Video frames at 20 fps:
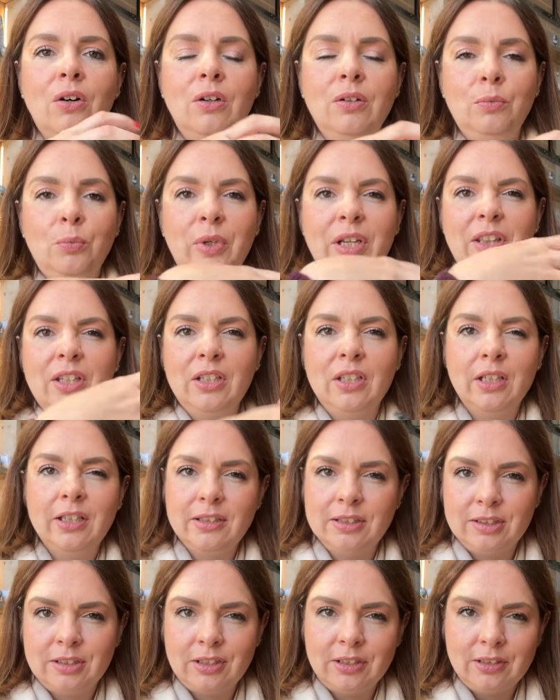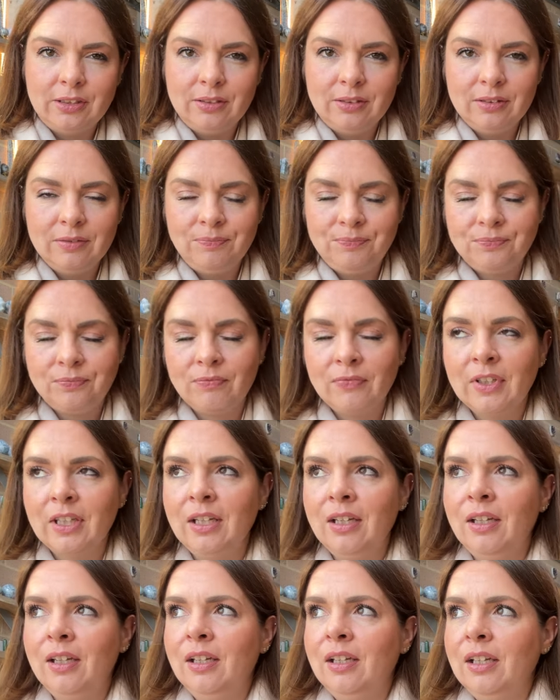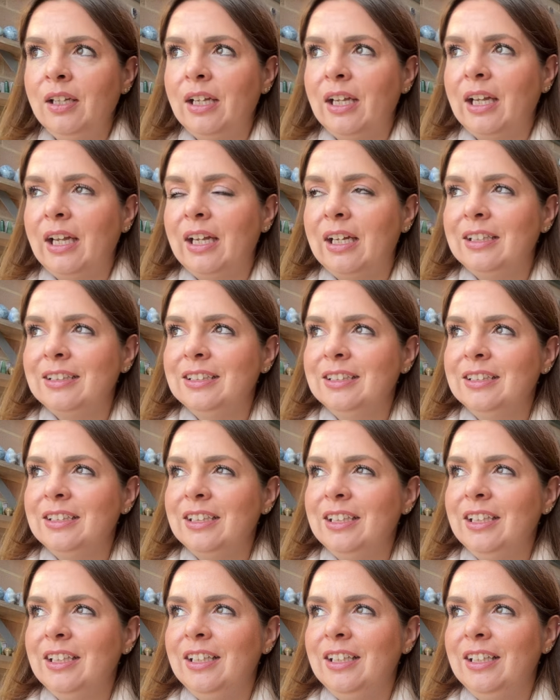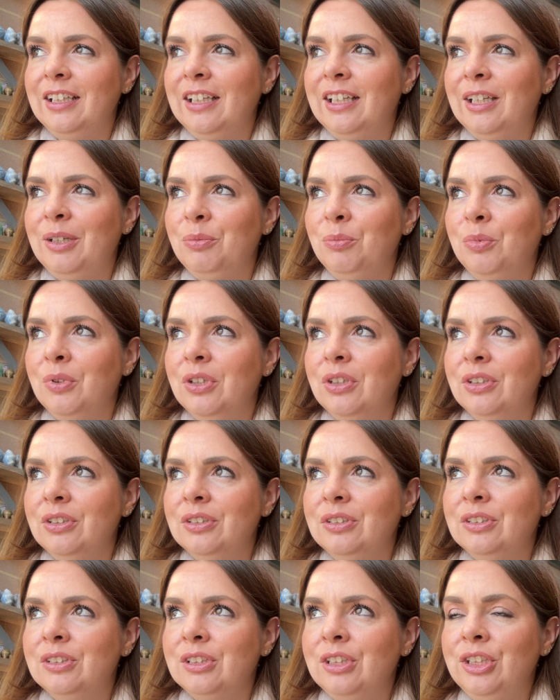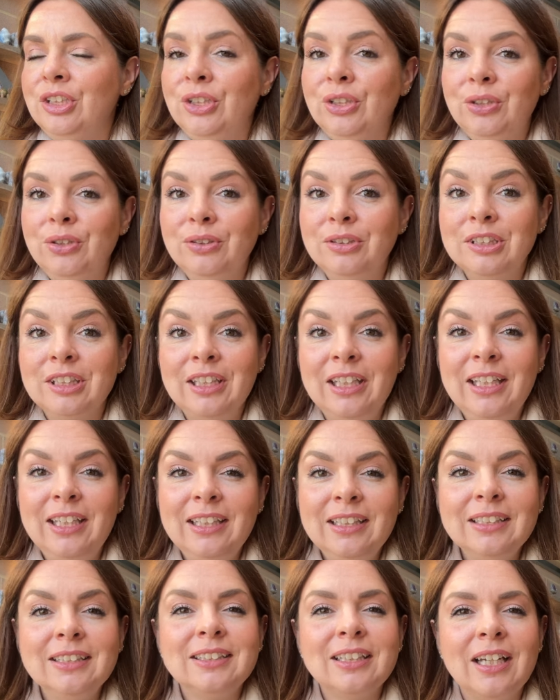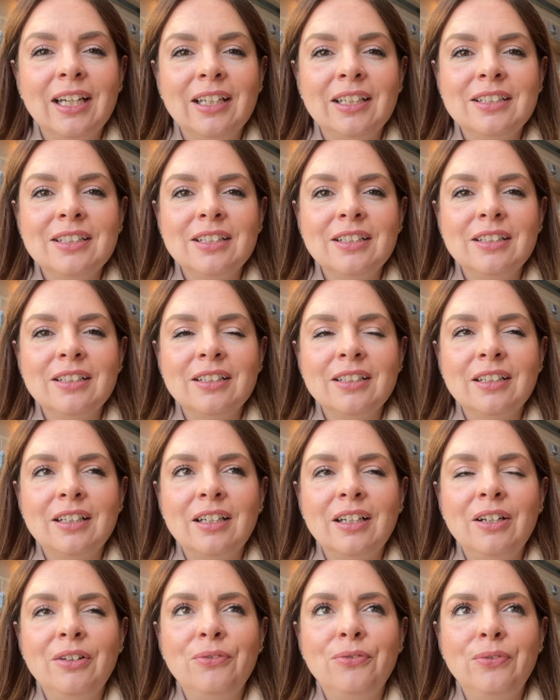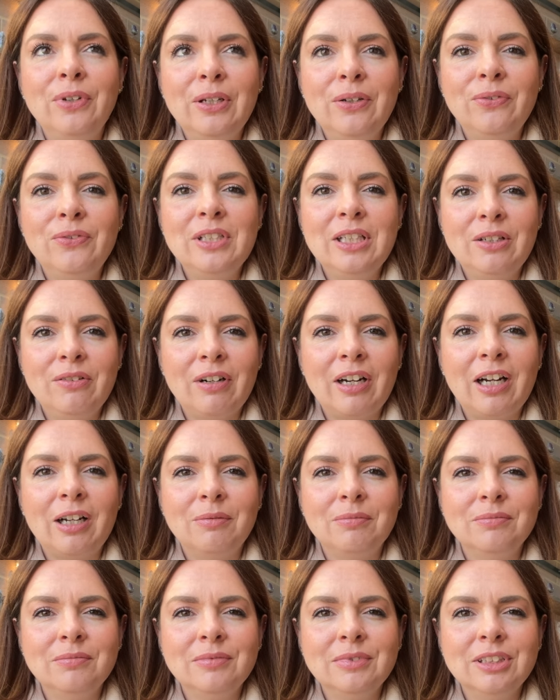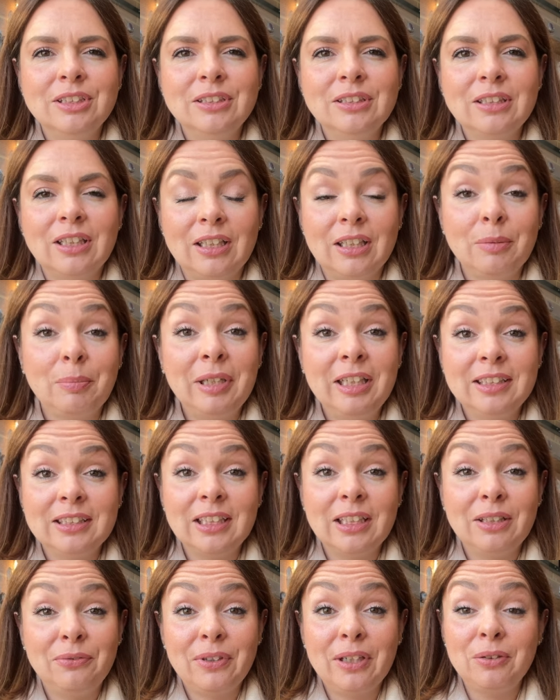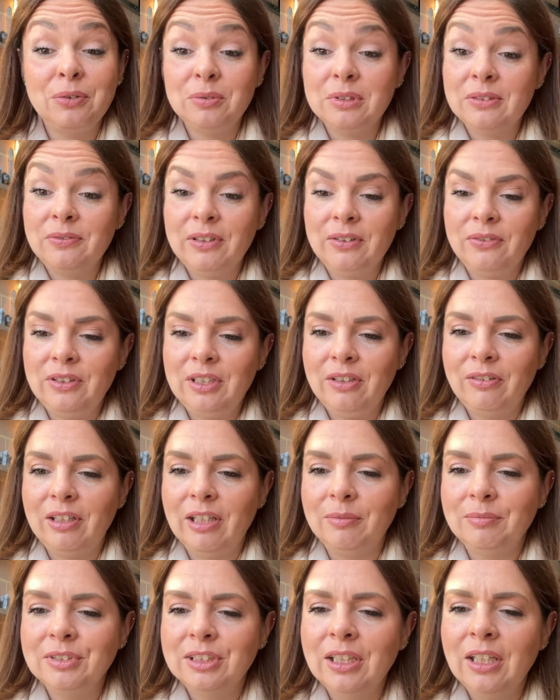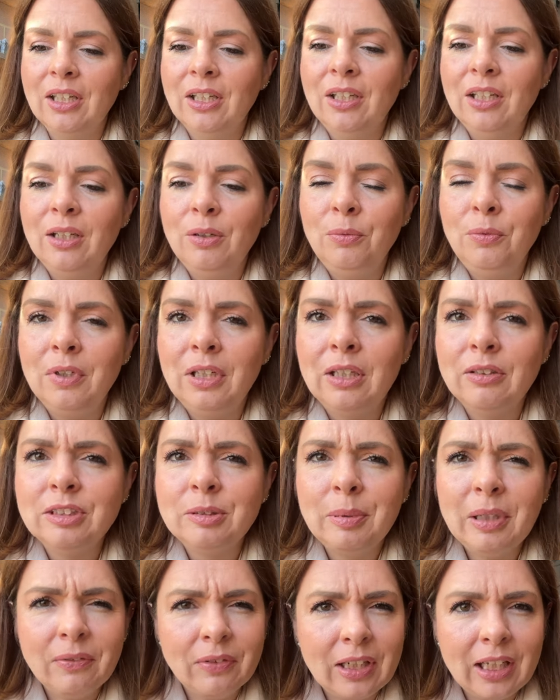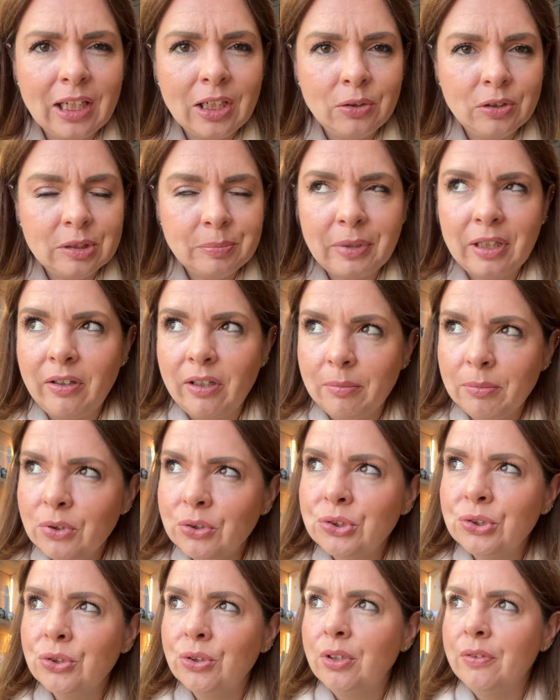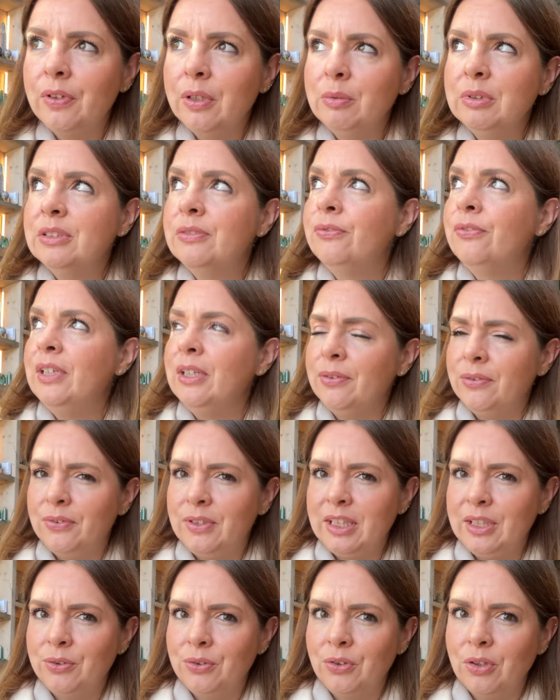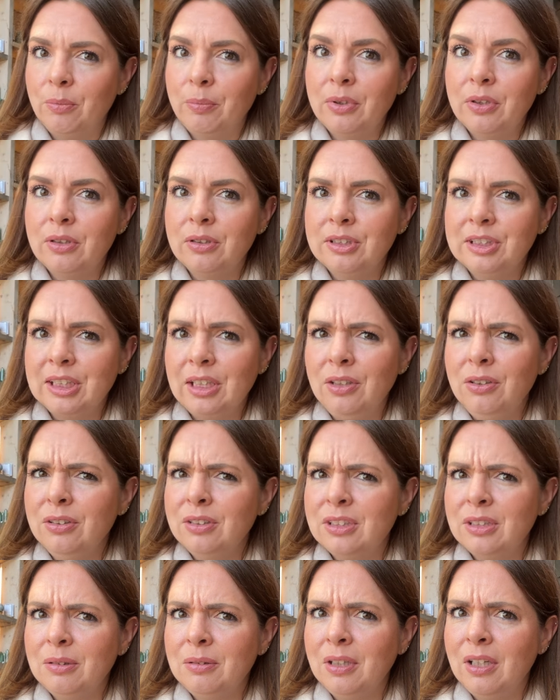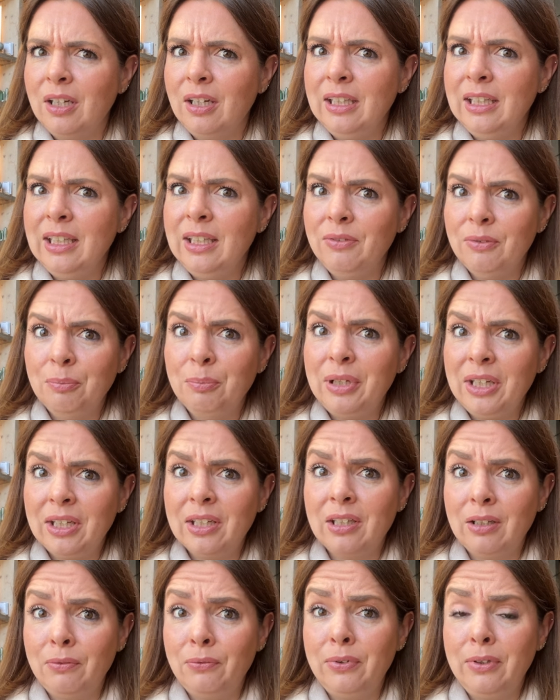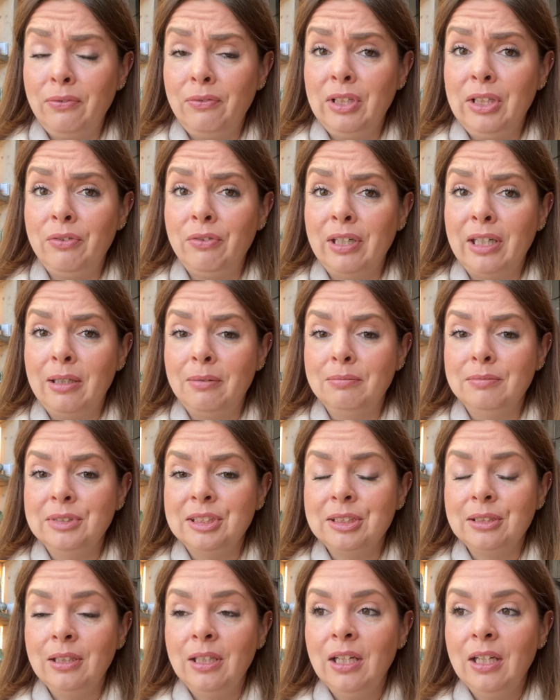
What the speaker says: with another stone, and it was huge. And he said 50 grams, like the piece they found was 50 grams. There was a bit of a language barrier. I'm not sure if it was 50 or not, because it looked even bigger than 50 grams.